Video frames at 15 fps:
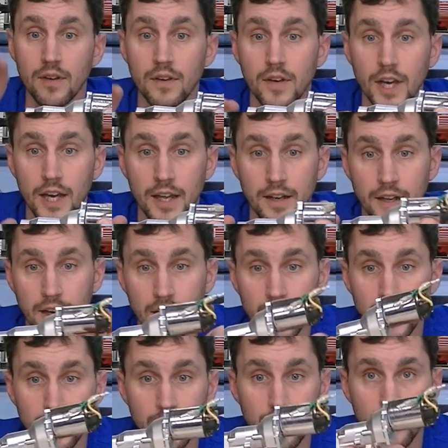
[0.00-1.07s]
And
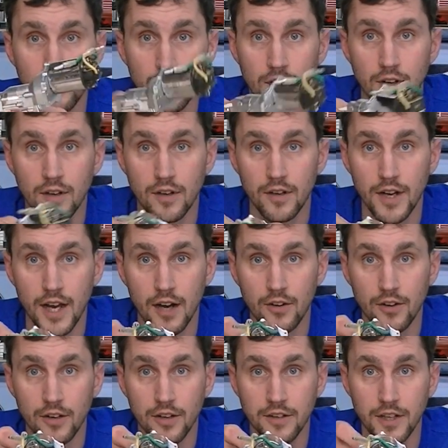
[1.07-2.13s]
uh, we're now
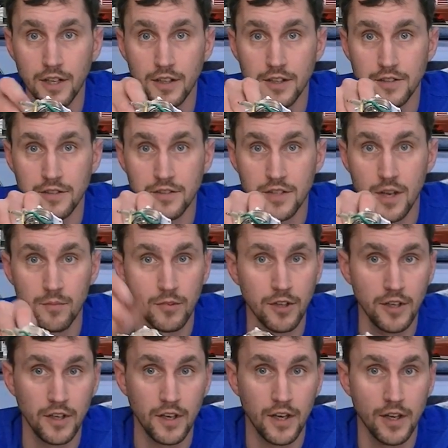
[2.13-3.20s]
going to take this
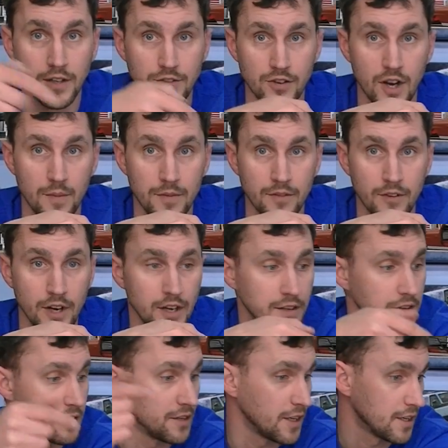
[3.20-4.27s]
assembly and drop it right
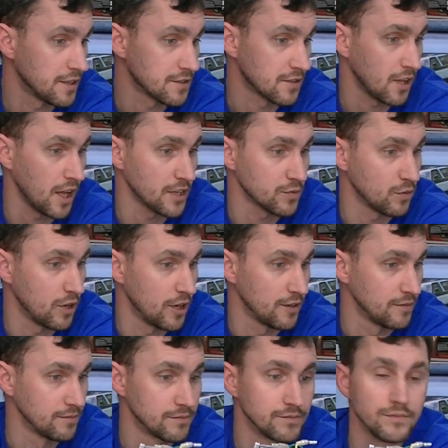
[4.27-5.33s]
into Dana's Class 1
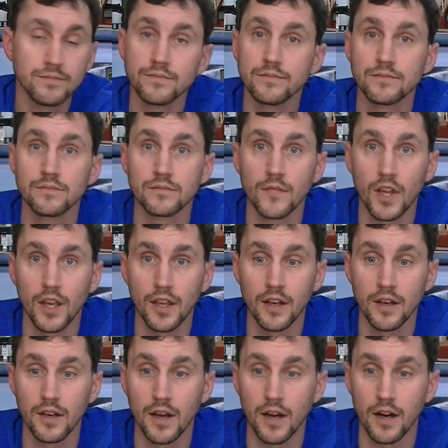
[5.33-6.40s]

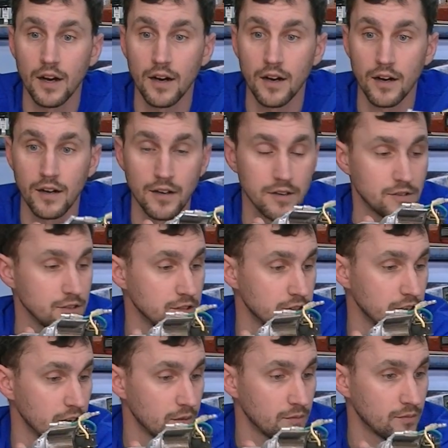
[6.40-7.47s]
in uh, our
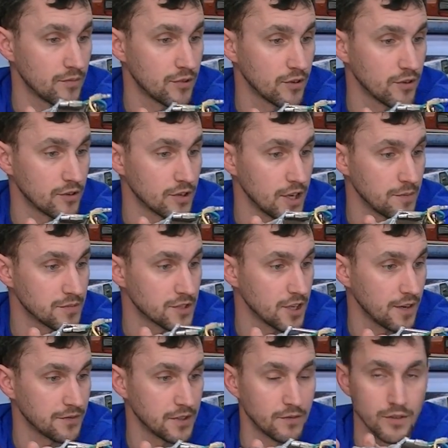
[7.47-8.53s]
GCM prototype
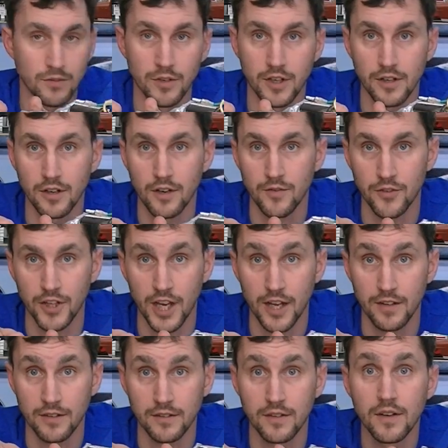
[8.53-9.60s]
stuff that we're working on for that.